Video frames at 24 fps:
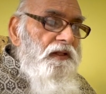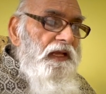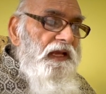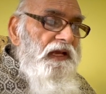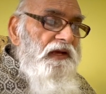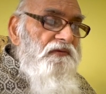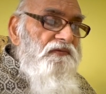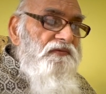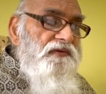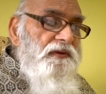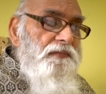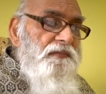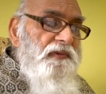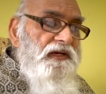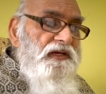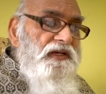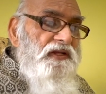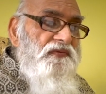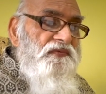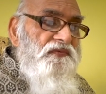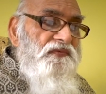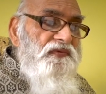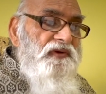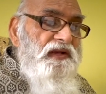
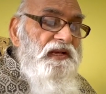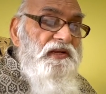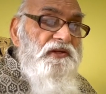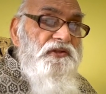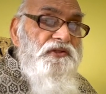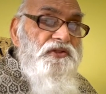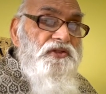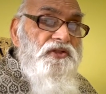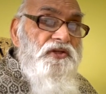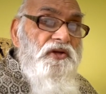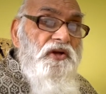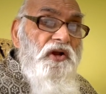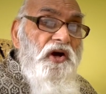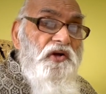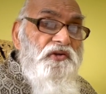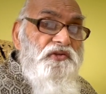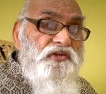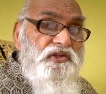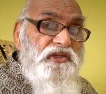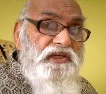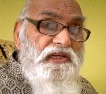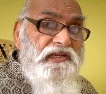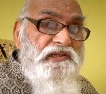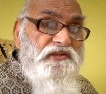Everybody feels
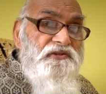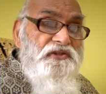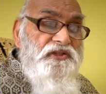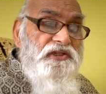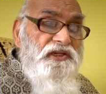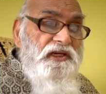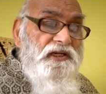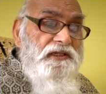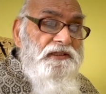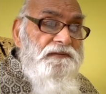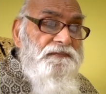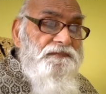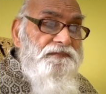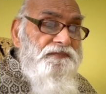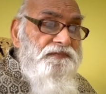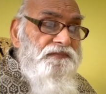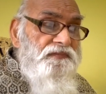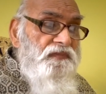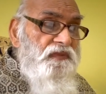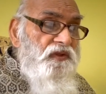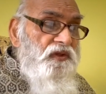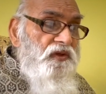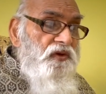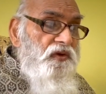nostalgia
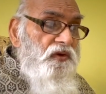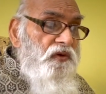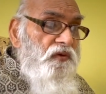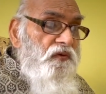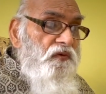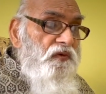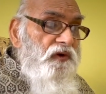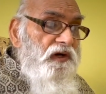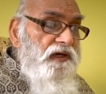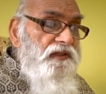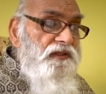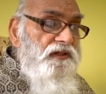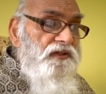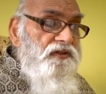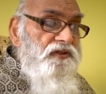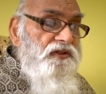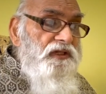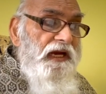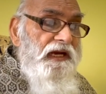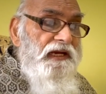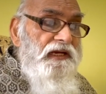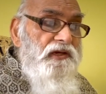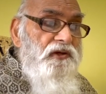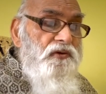for the
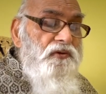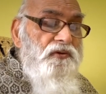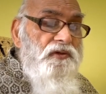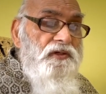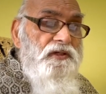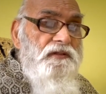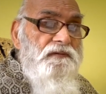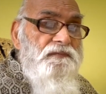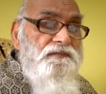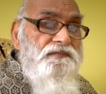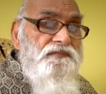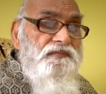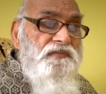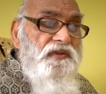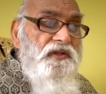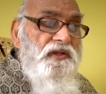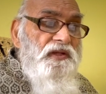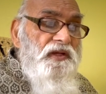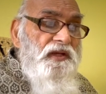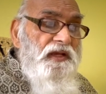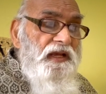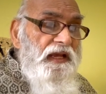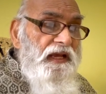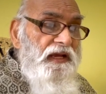childhood.
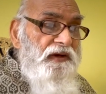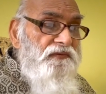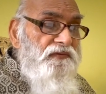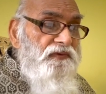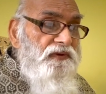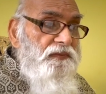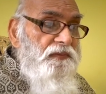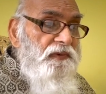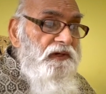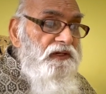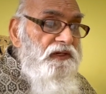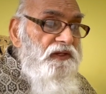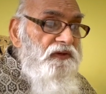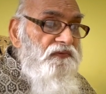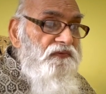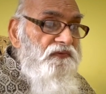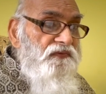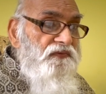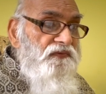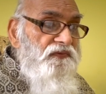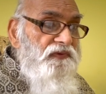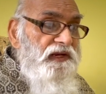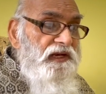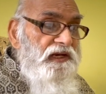Everybody
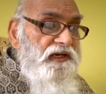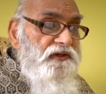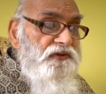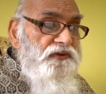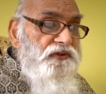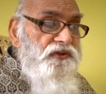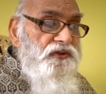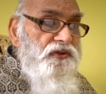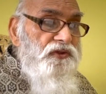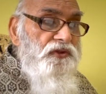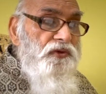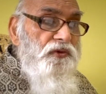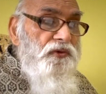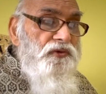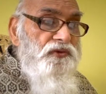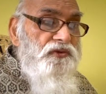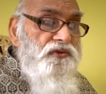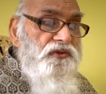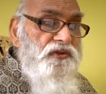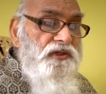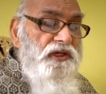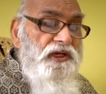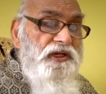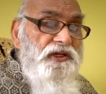feels those
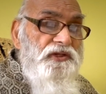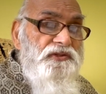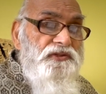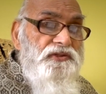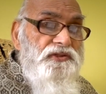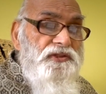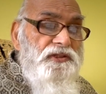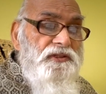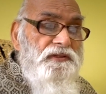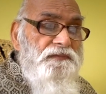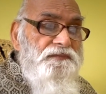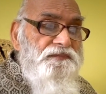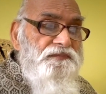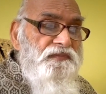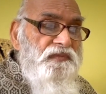days